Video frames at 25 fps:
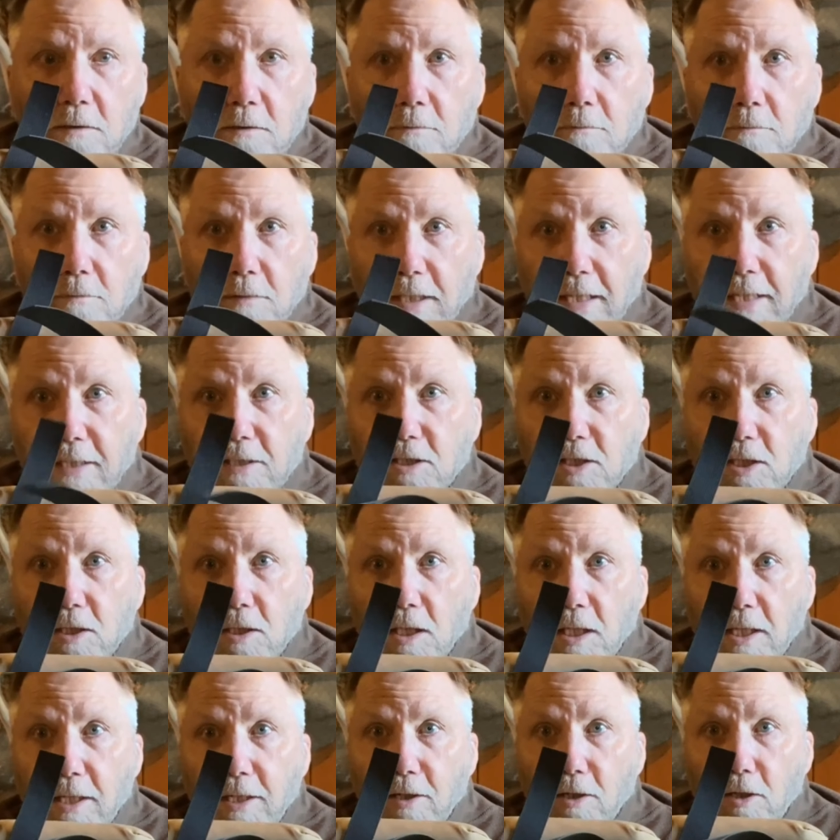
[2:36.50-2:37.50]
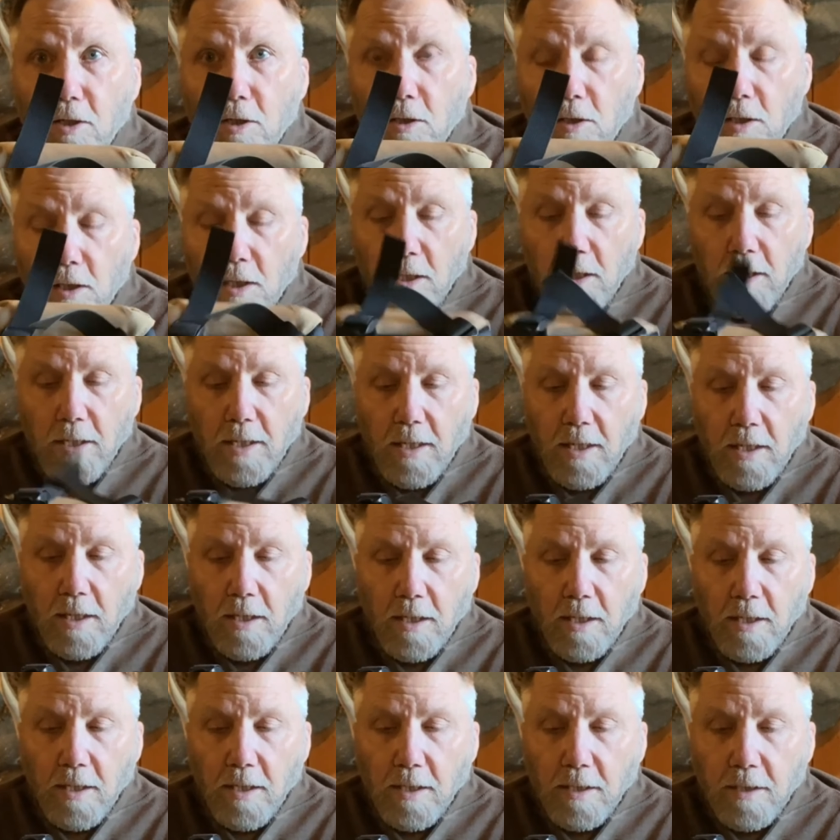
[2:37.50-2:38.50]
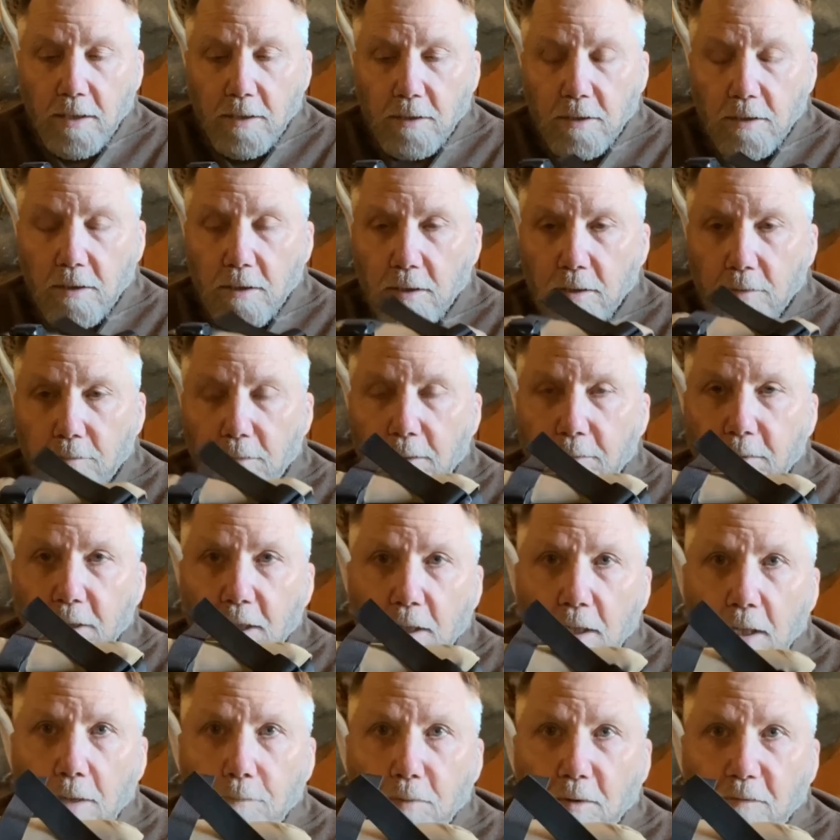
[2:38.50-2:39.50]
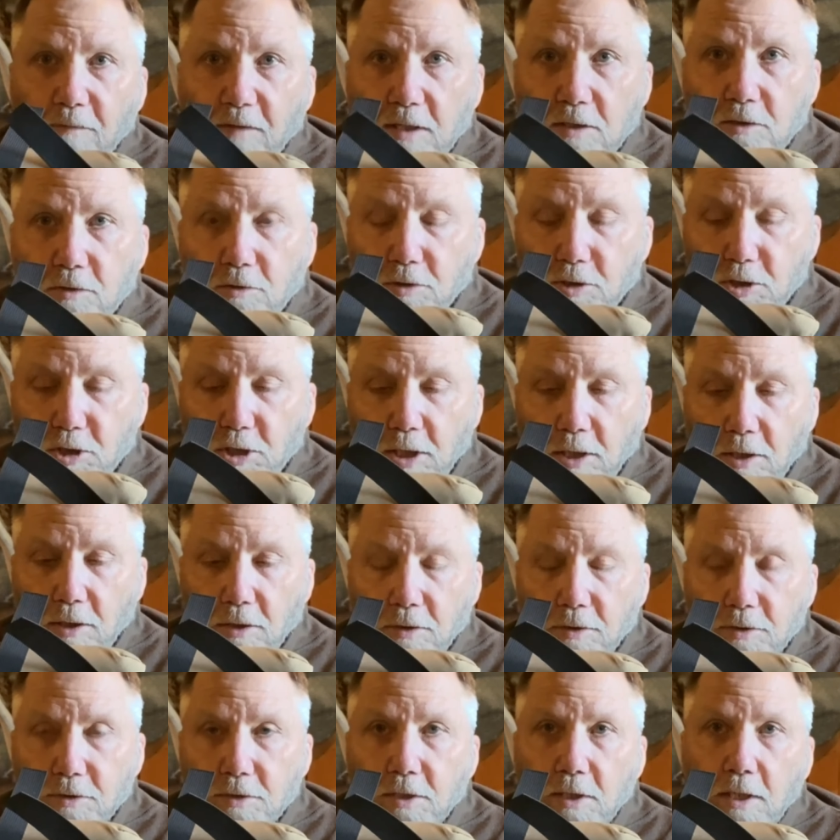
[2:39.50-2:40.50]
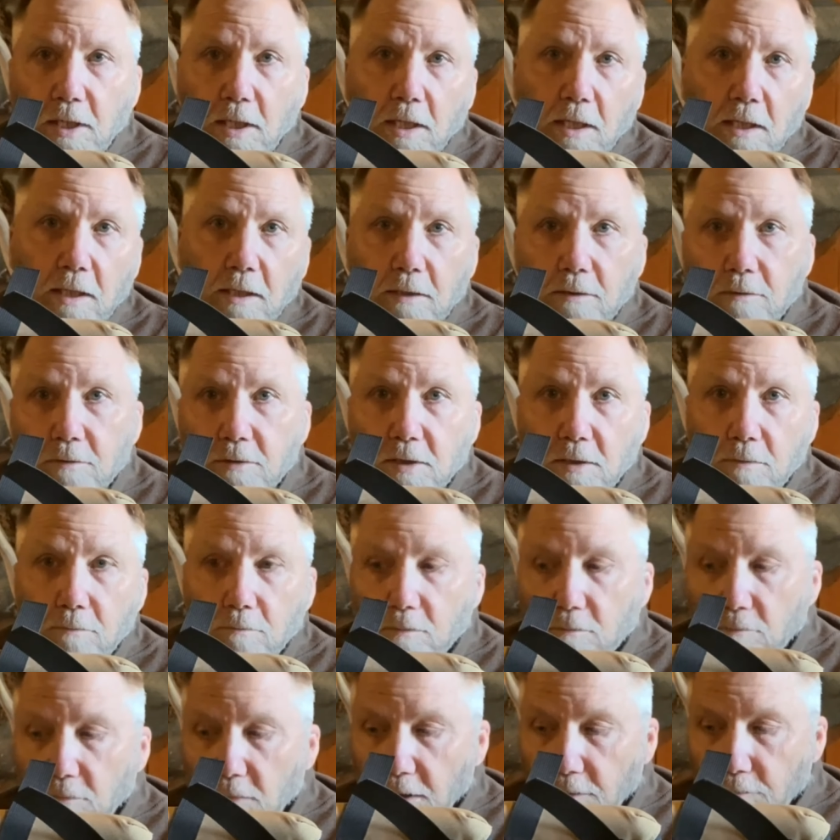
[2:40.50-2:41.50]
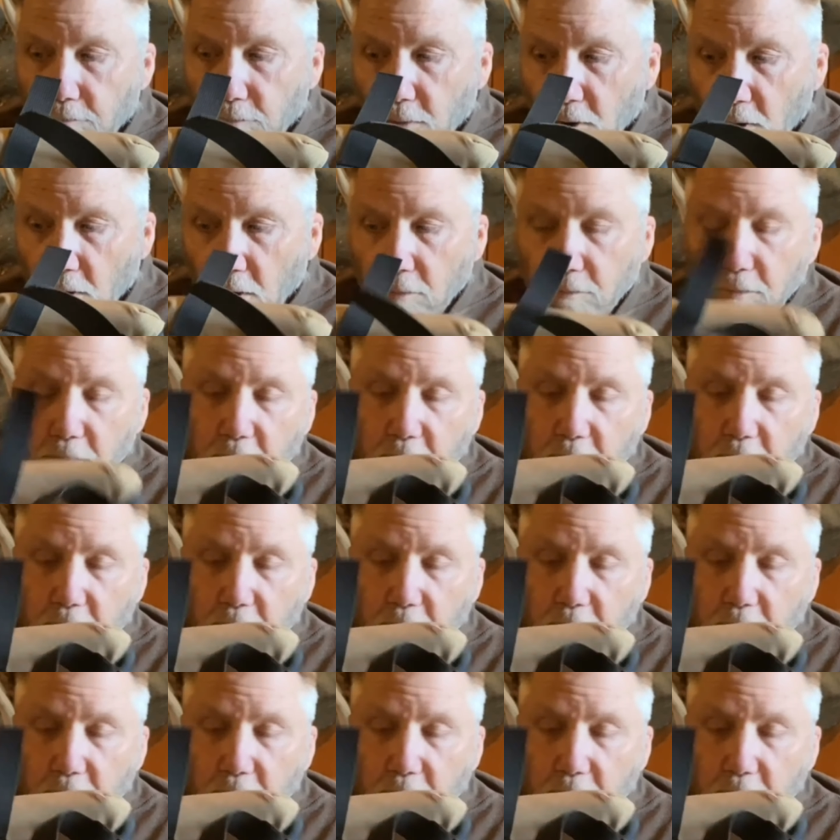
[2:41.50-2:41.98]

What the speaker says: lens cleaner and maybe a couple of extra shells and some lip balm